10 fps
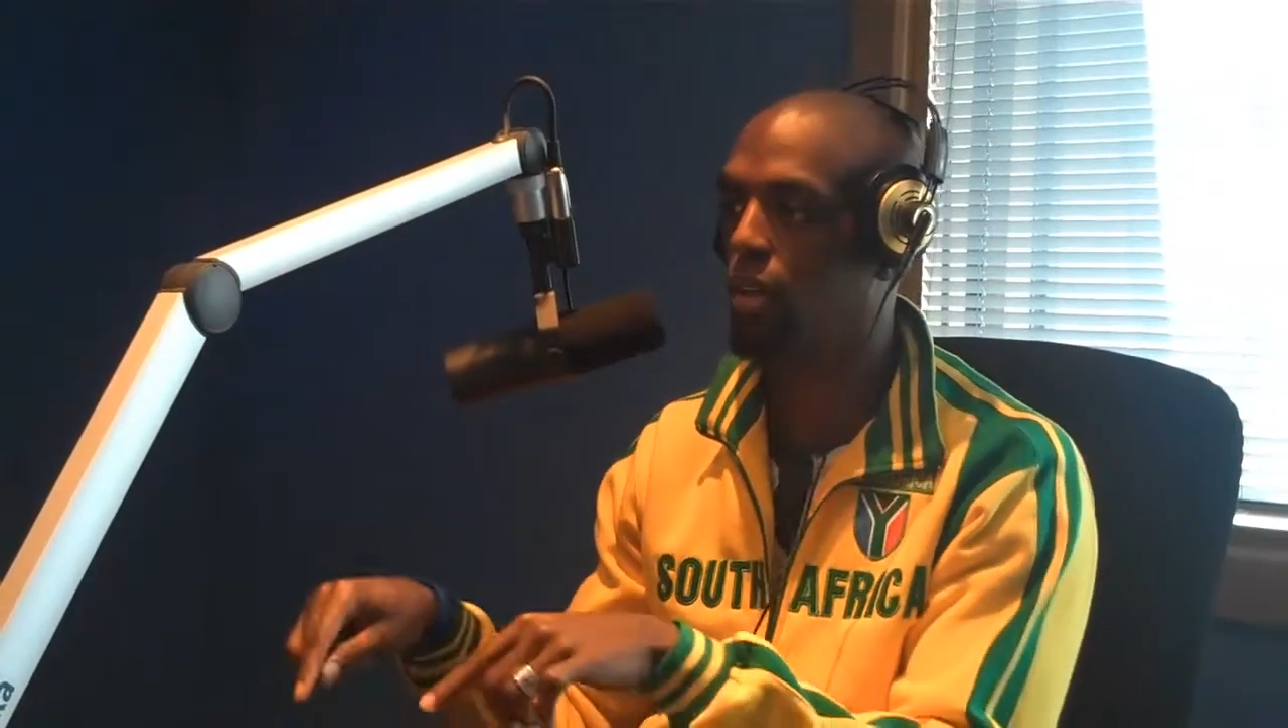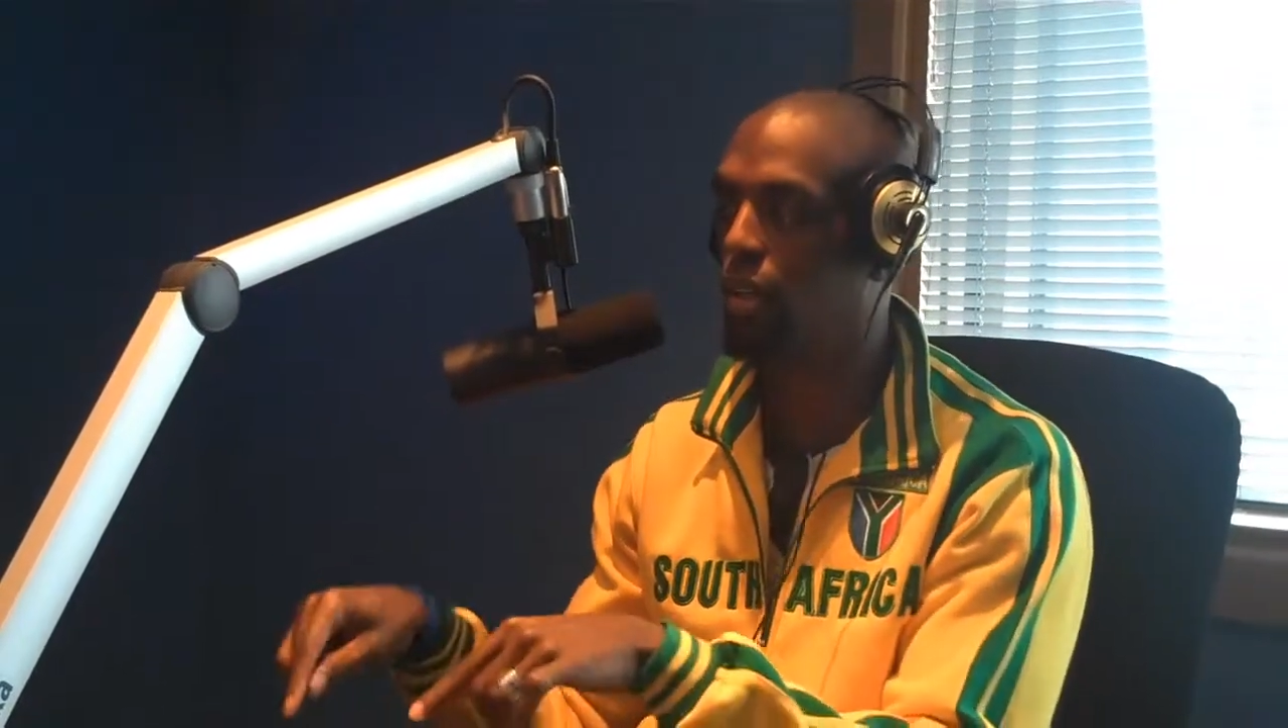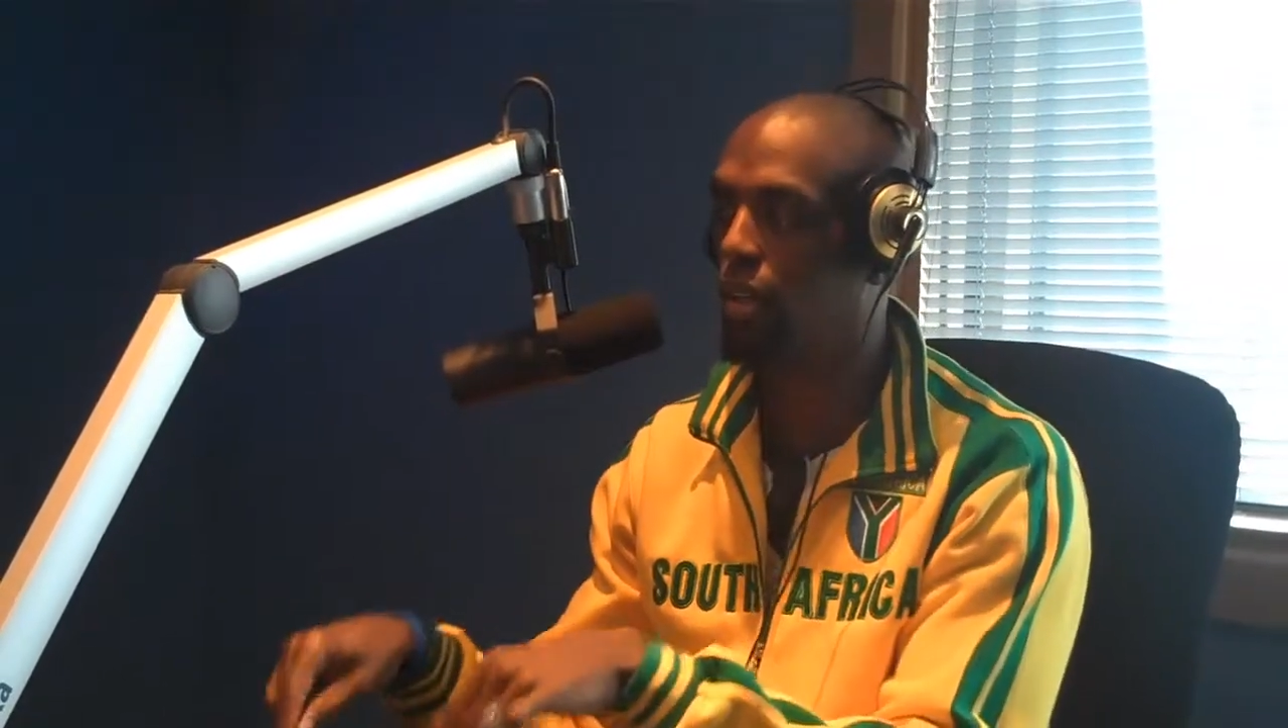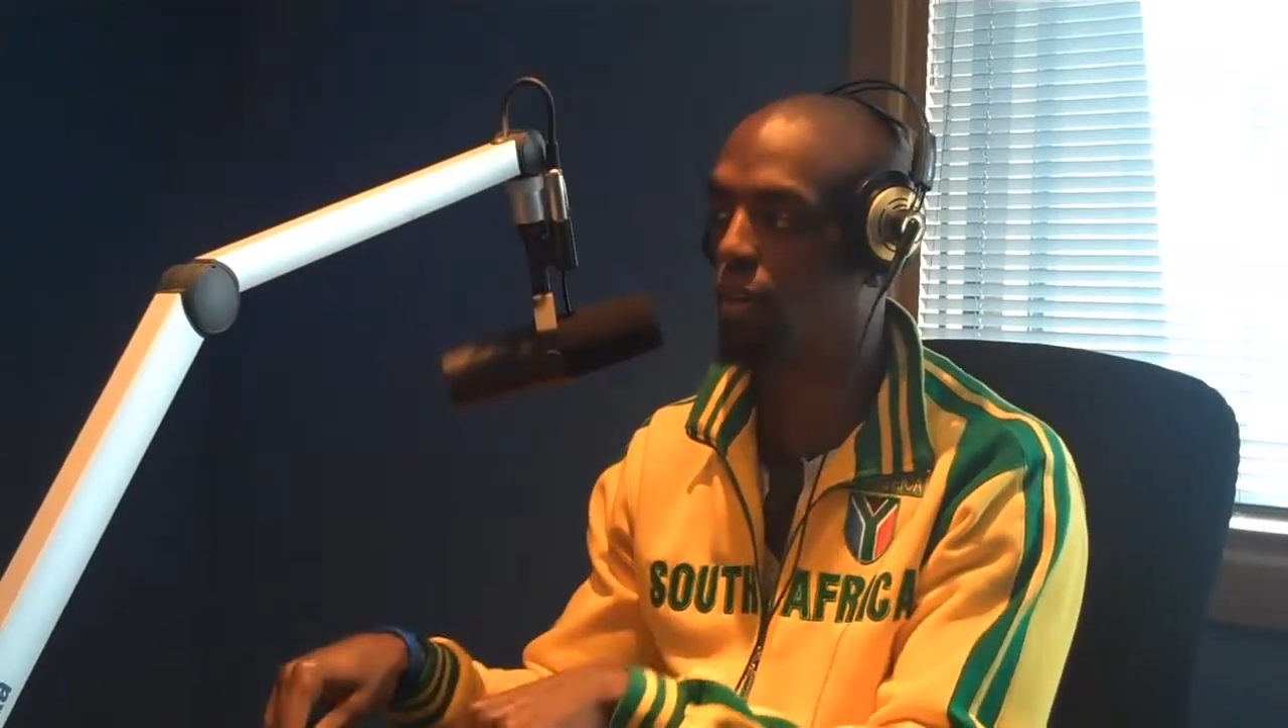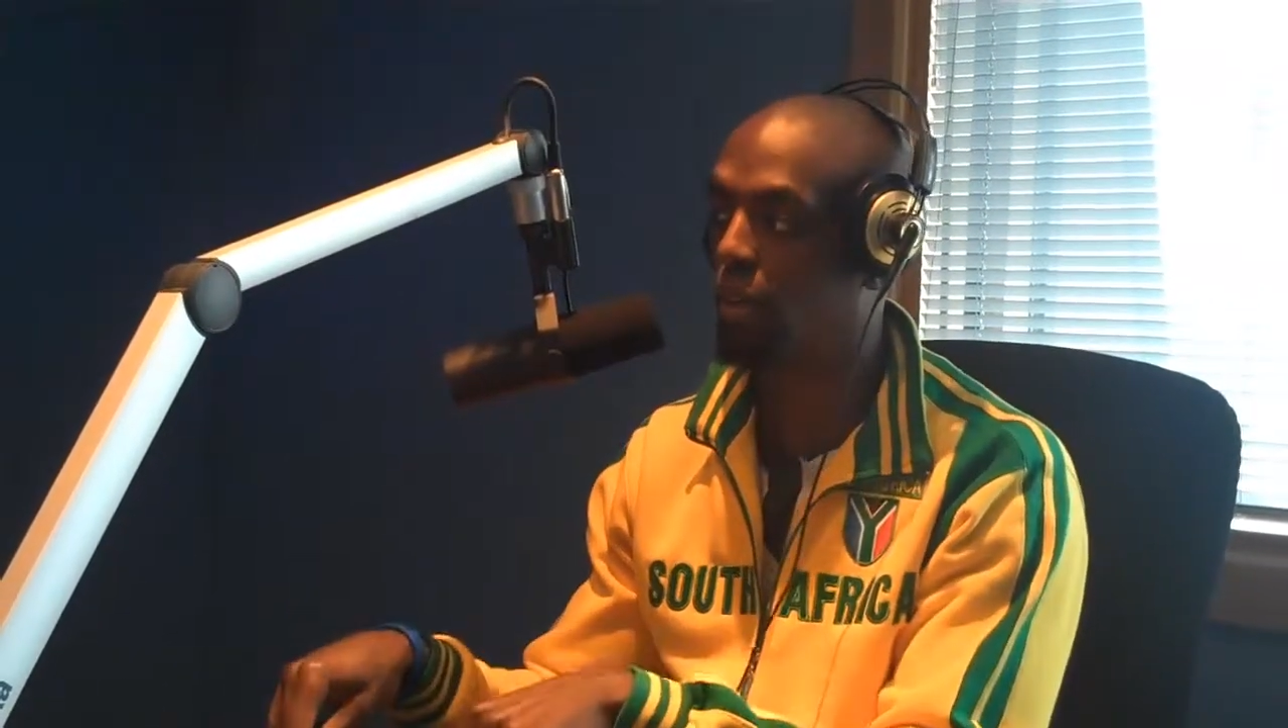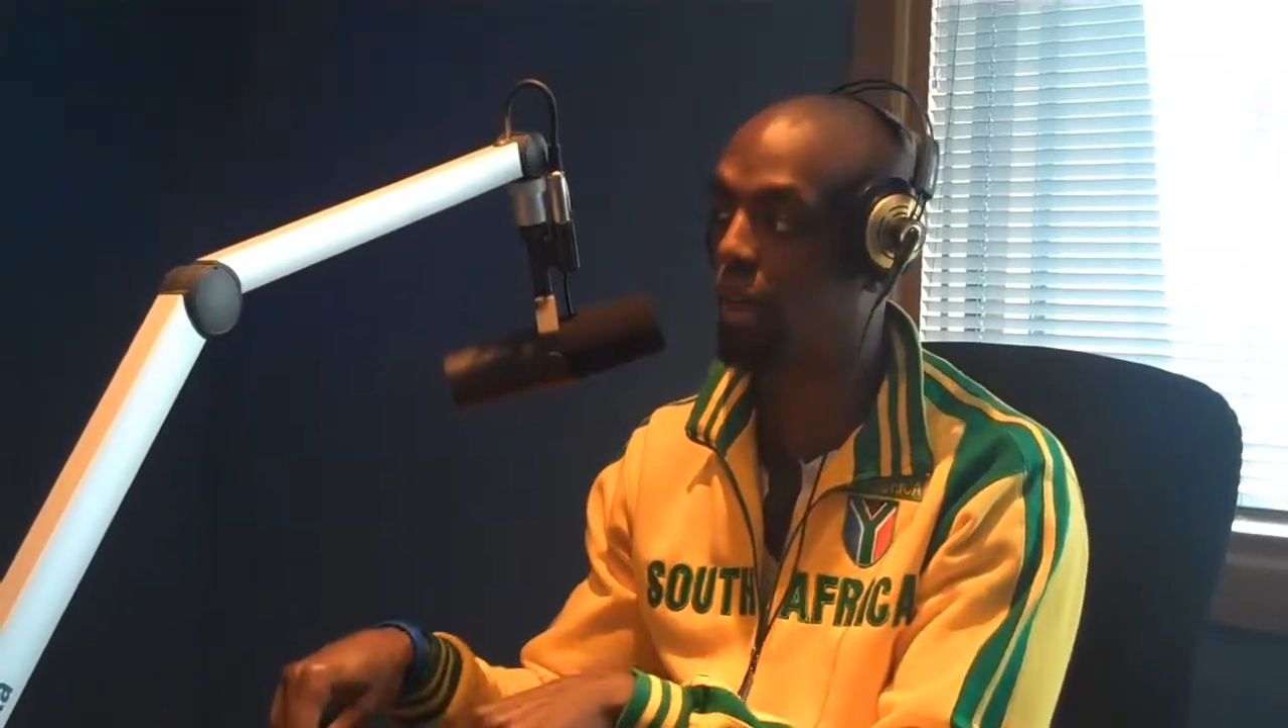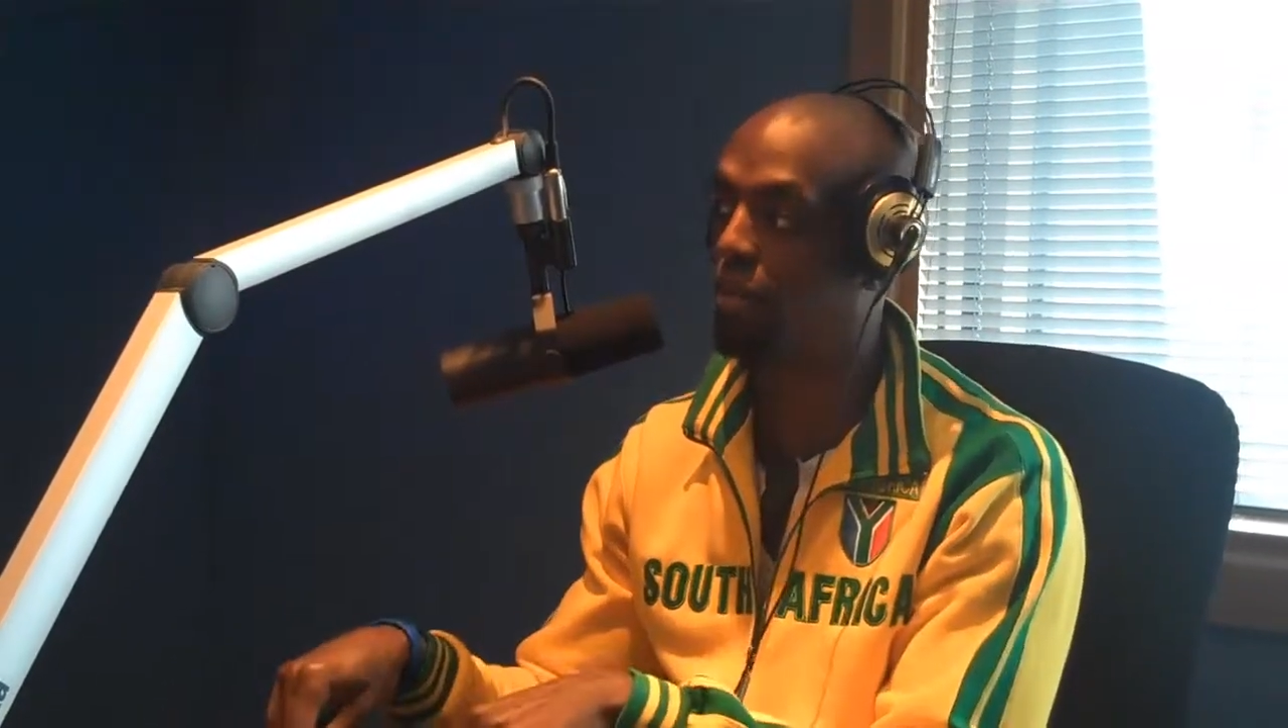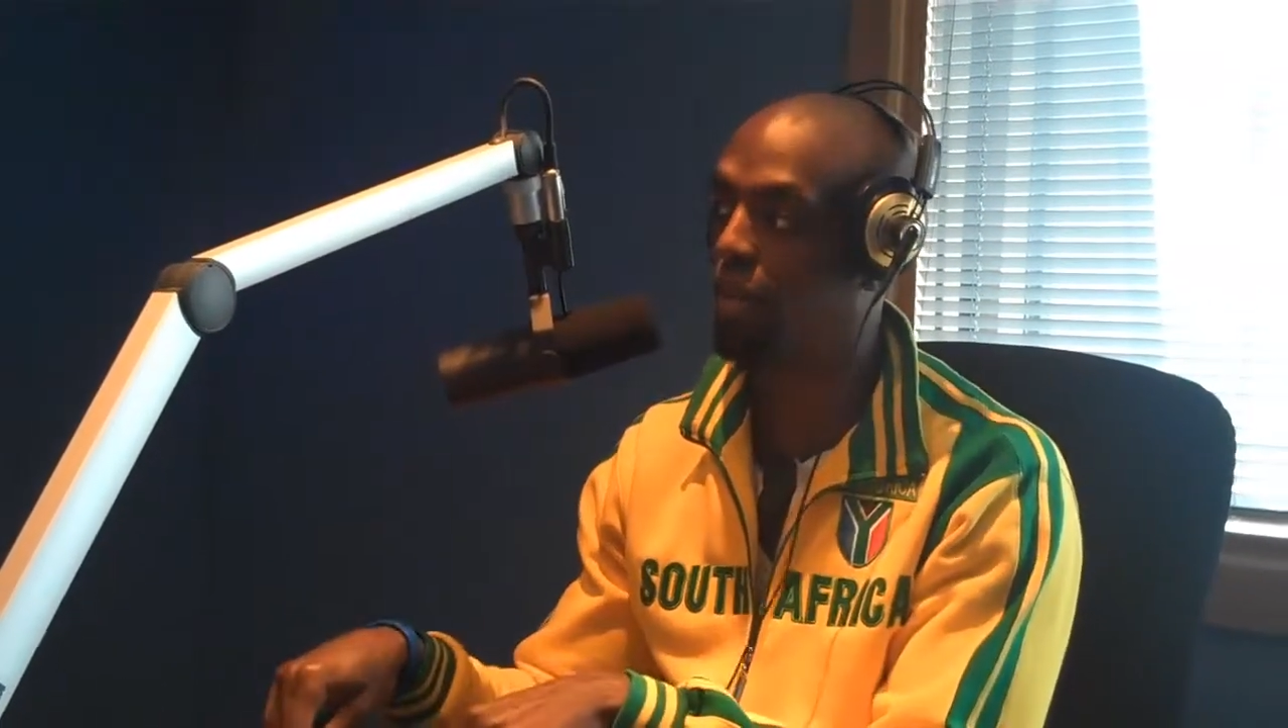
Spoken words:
and don't have